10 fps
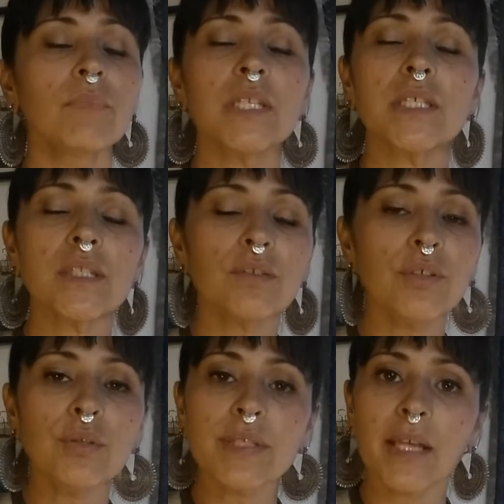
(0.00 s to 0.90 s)
still
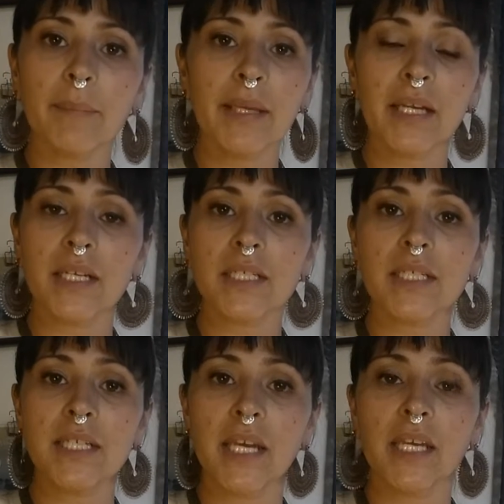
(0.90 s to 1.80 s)
use Damiana
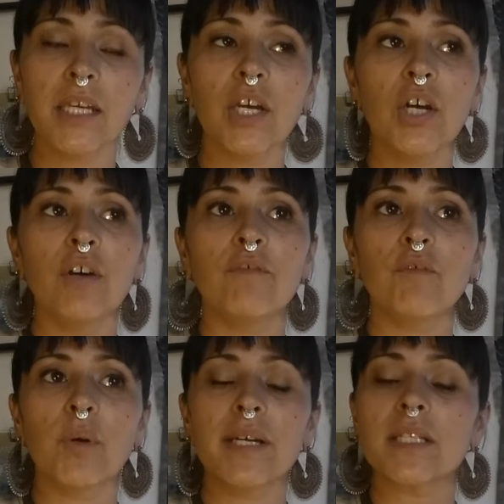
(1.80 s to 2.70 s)
today
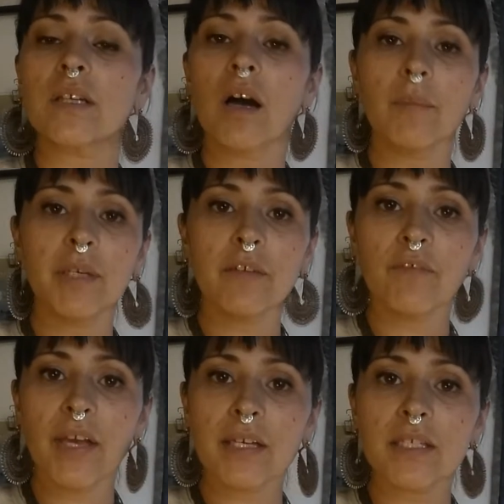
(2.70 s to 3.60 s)
for its calming
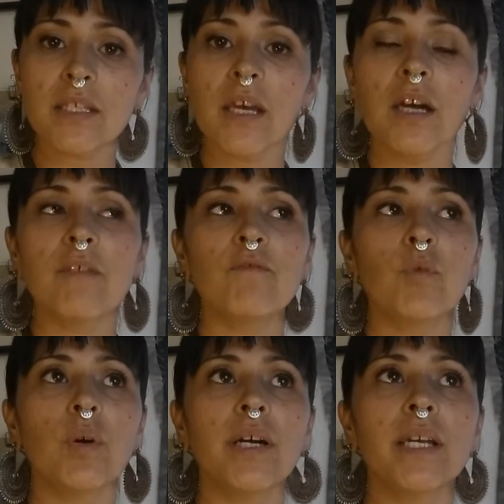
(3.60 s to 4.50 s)
effects,
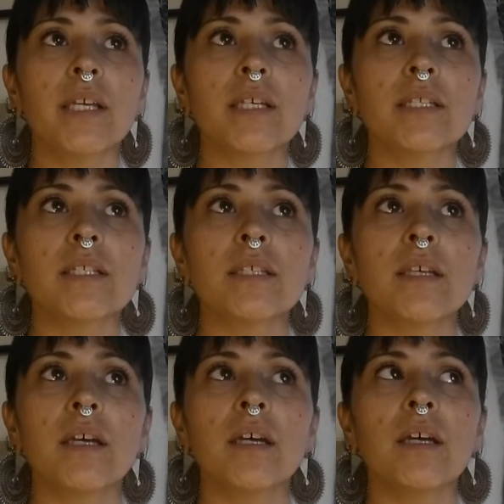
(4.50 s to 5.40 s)
for its
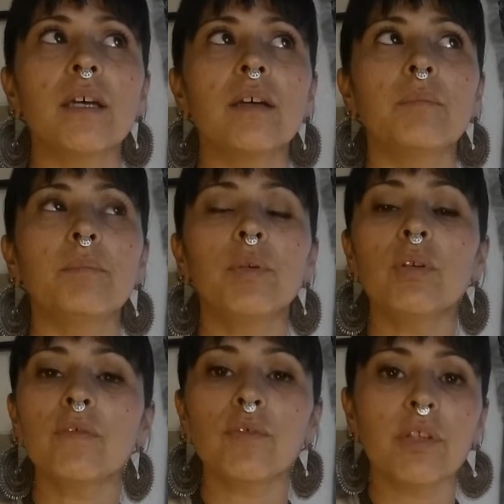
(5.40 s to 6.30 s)

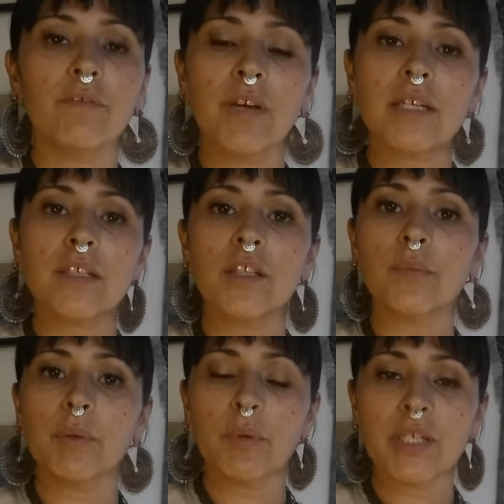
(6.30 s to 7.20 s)
beautiful effects on the
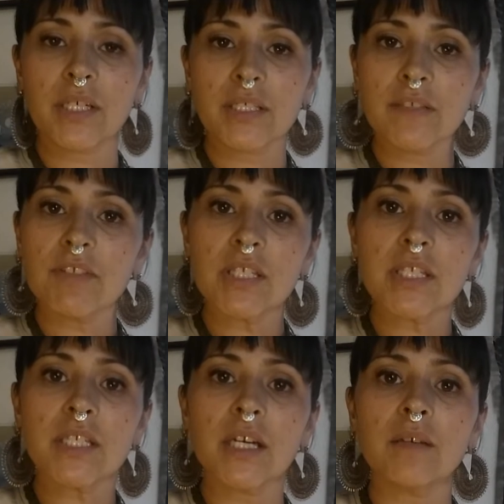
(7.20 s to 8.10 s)
reproductive
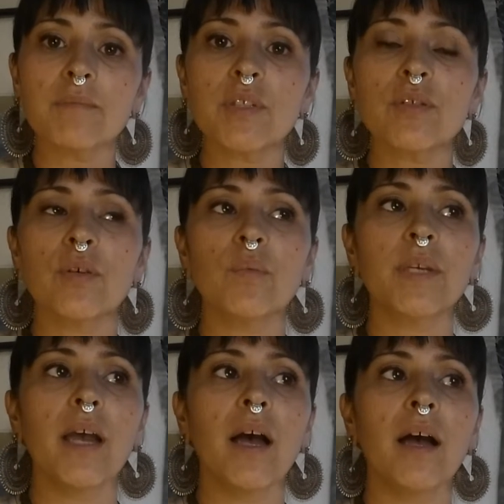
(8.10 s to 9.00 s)
system. So
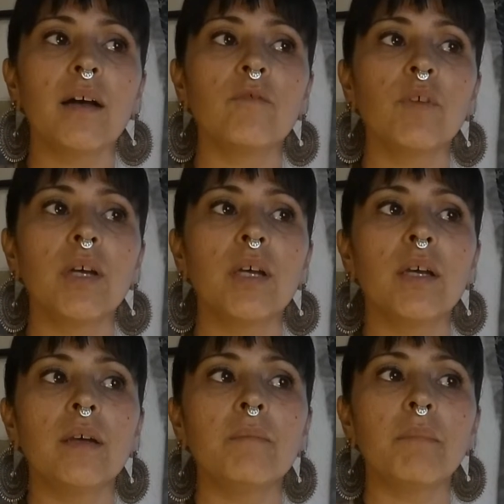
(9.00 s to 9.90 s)
we have
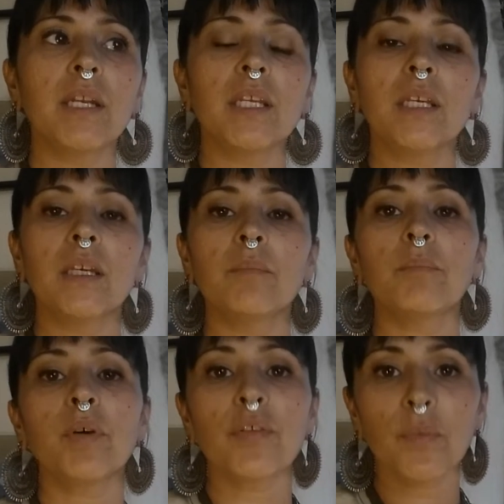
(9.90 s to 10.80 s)
many
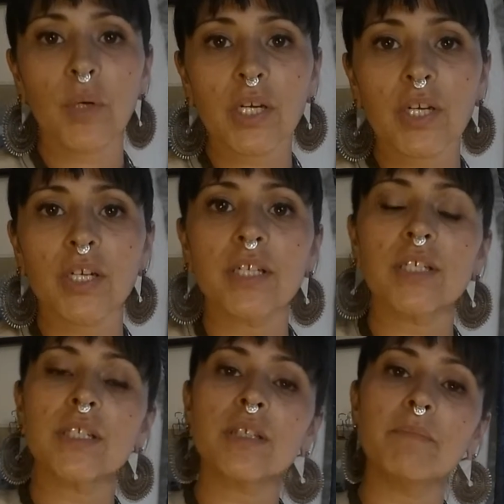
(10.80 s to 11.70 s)
birth workers,